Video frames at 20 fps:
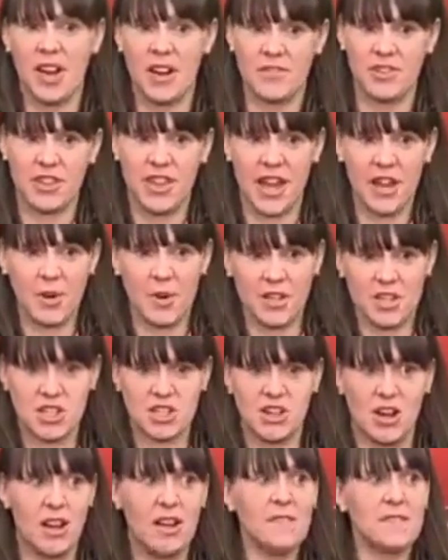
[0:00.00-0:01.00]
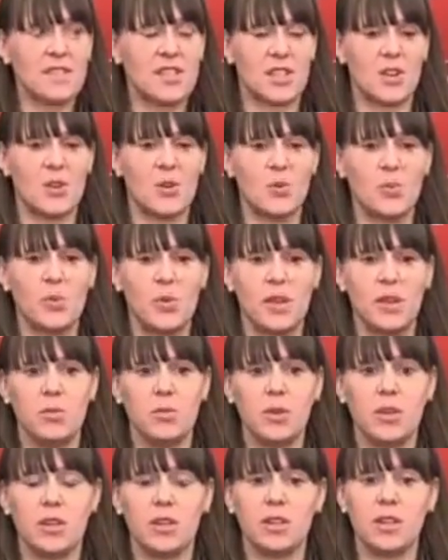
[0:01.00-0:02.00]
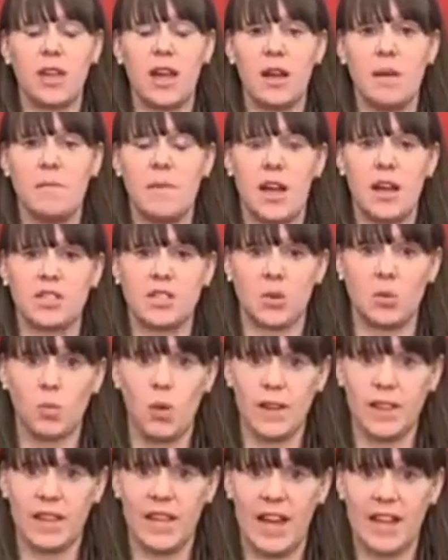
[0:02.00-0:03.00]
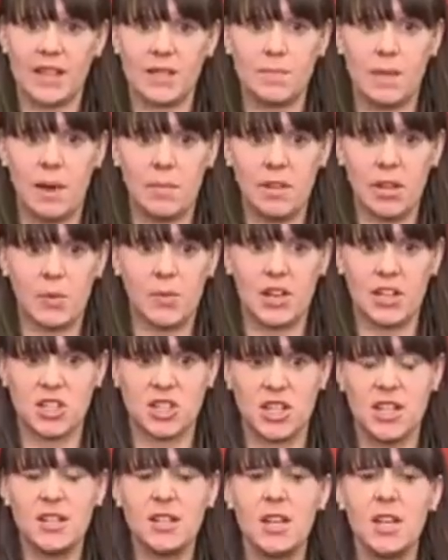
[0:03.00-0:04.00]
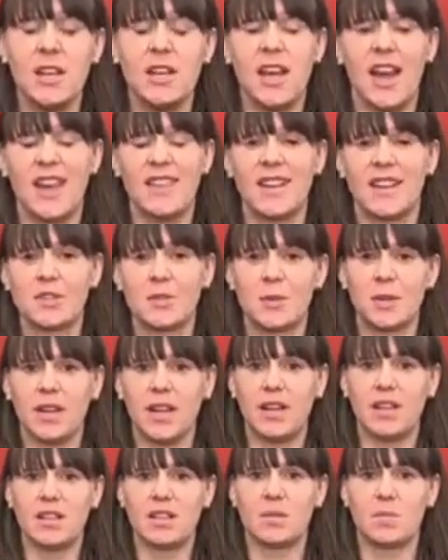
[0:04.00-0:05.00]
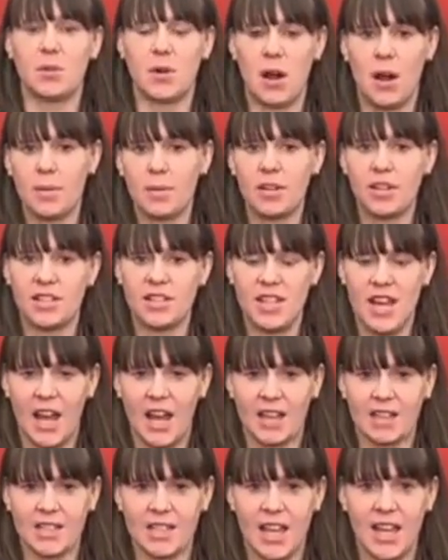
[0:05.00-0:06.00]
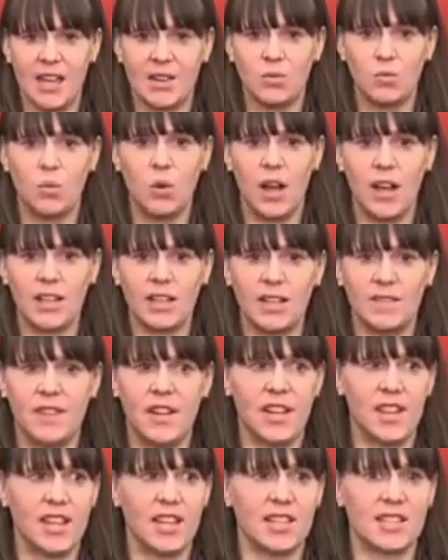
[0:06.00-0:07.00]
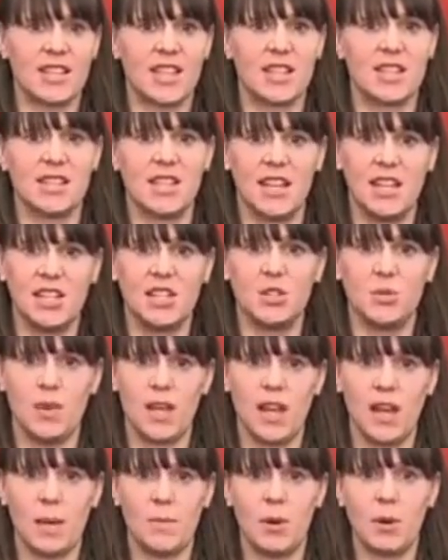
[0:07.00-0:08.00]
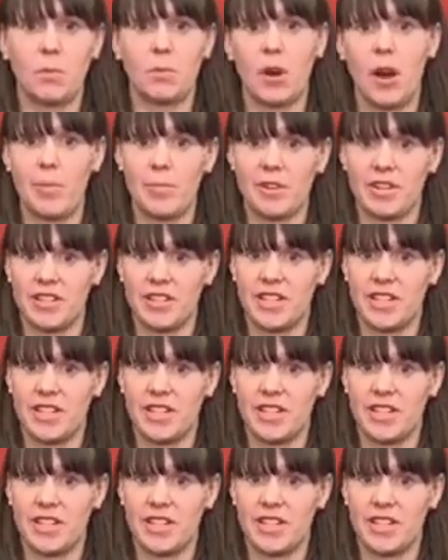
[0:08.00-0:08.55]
covered that question off. So we will um, answer one last public question, and that's related to property tax and what, if anything, is the city doing about property